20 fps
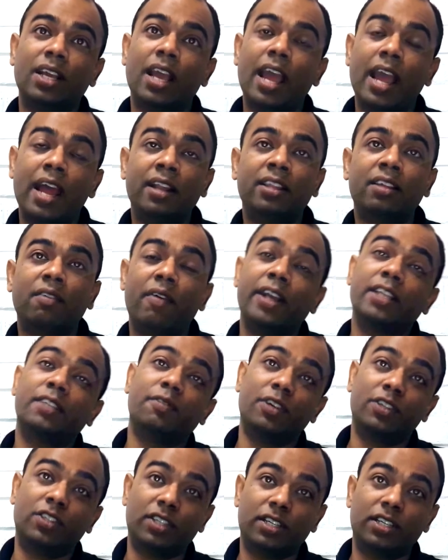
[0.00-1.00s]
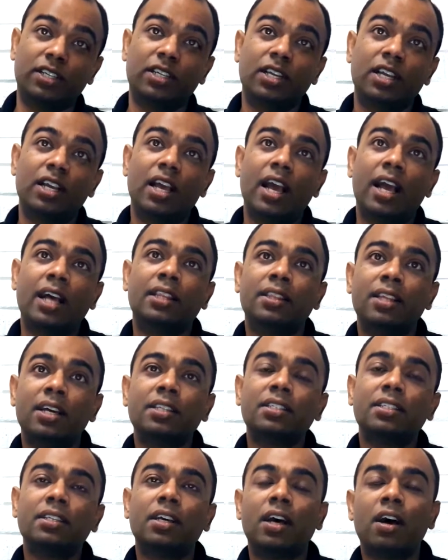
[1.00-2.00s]
and the vice versa. And thus
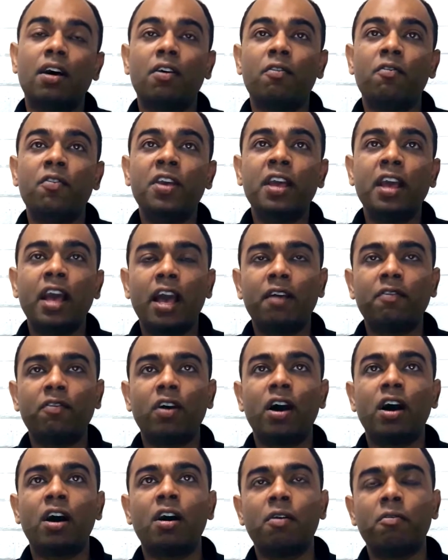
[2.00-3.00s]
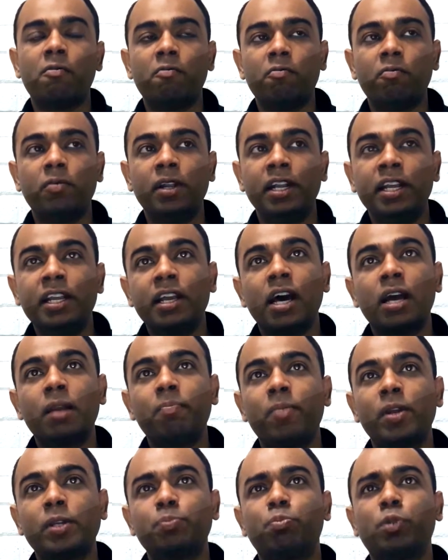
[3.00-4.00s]
we have DR
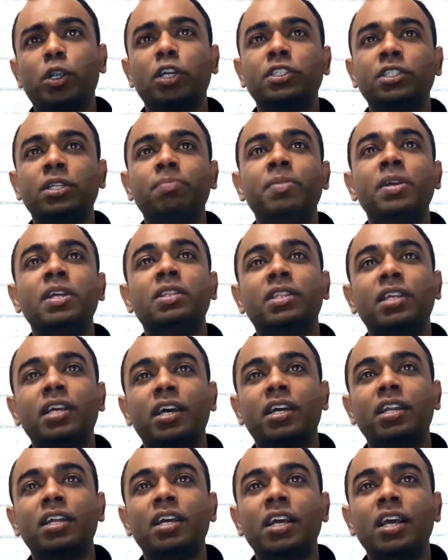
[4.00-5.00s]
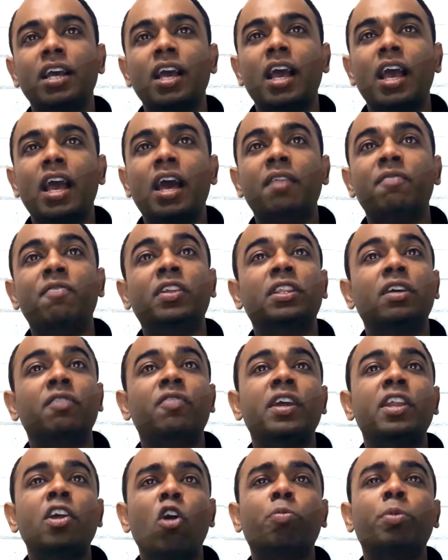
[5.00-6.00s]
plus production being there and with a
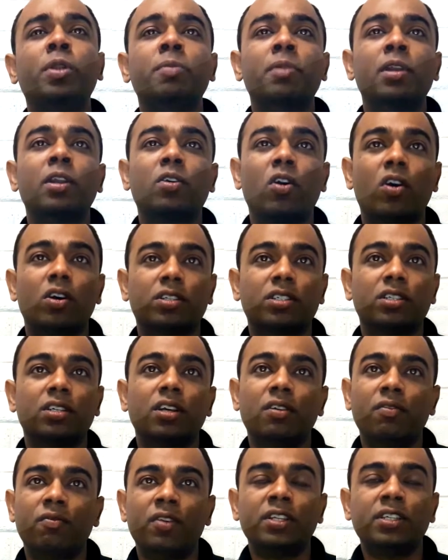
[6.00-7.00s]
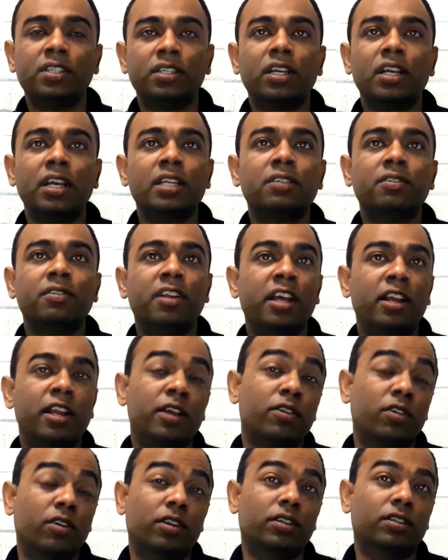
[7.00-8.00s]
very optimal cost which is really
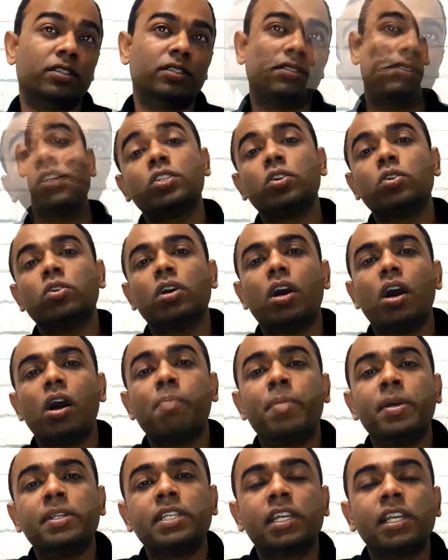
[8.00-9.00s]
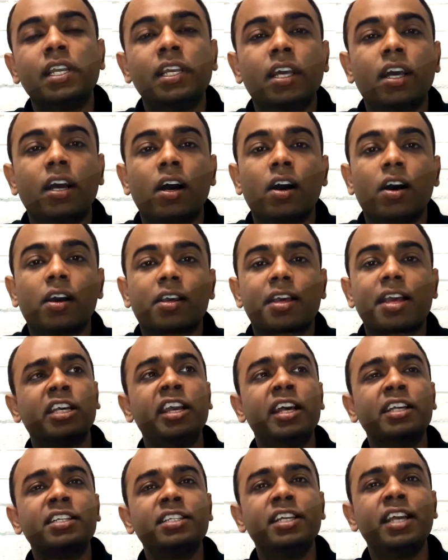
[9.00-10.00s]
good. So uh, basically, uh,
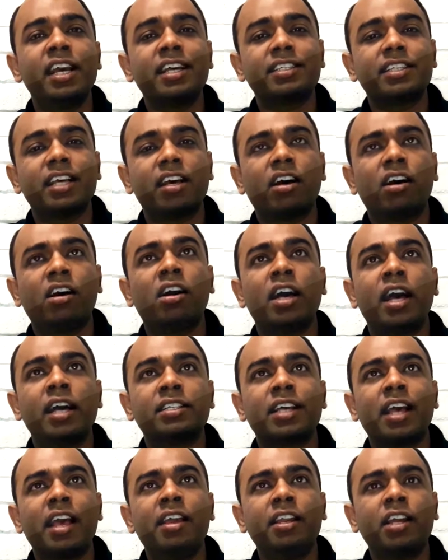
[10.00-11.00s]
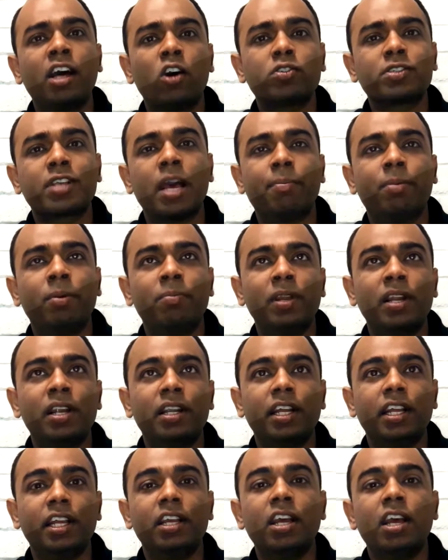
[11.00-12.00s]
ESDS uh, has an in-house
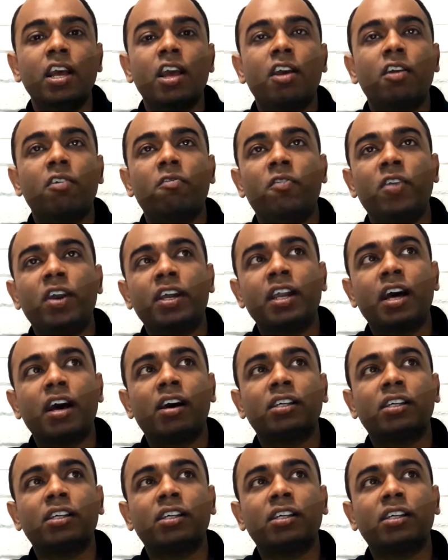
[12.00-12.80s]
capability where